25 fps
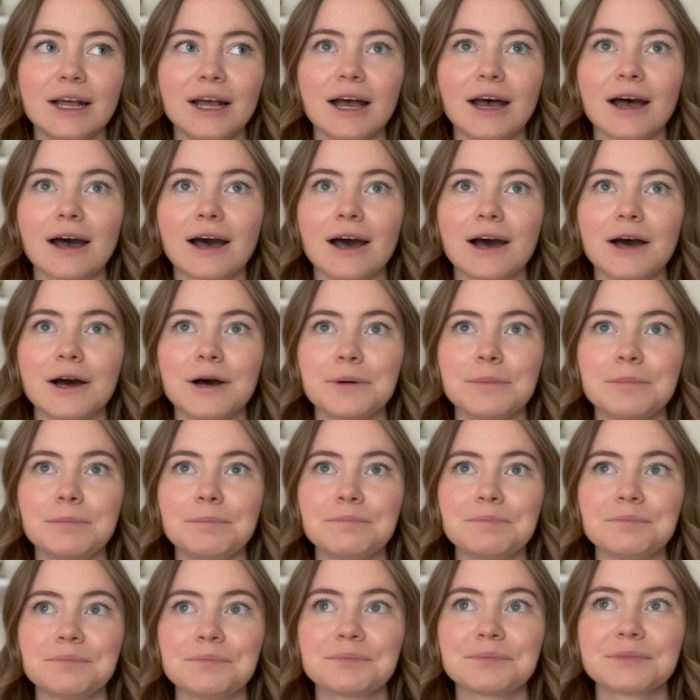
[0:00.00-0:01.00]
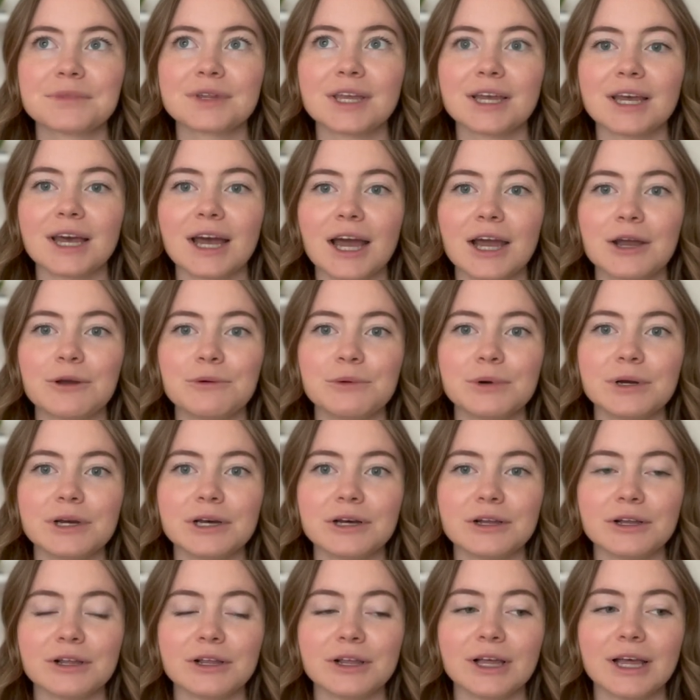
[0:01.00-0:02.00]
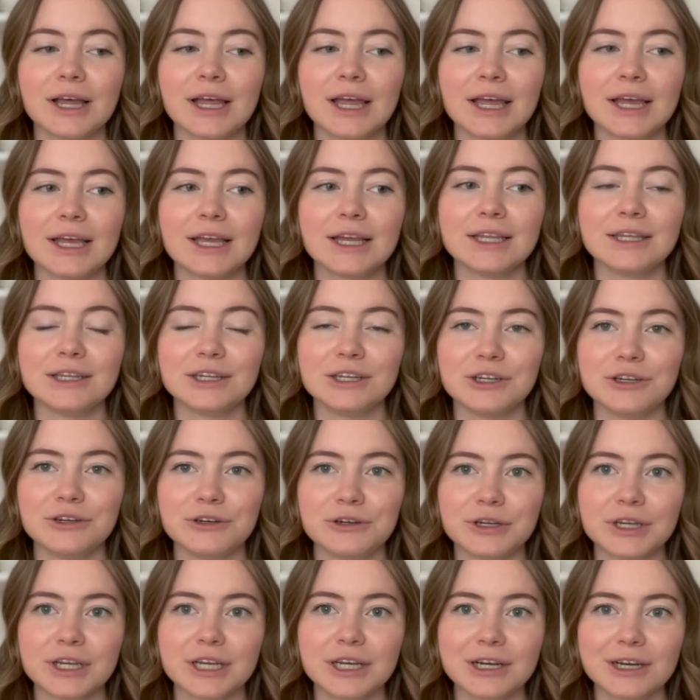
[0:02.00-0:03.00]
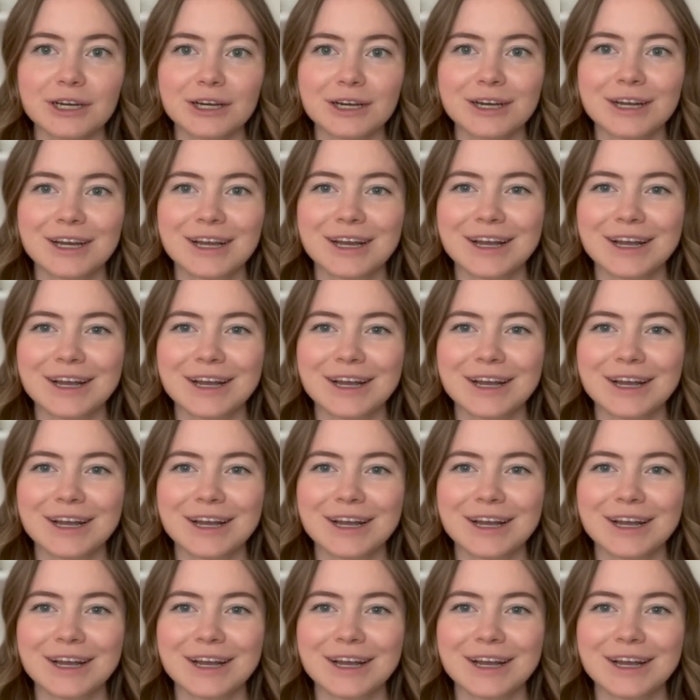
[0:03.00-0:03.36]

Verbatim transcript: um, I will in the new year.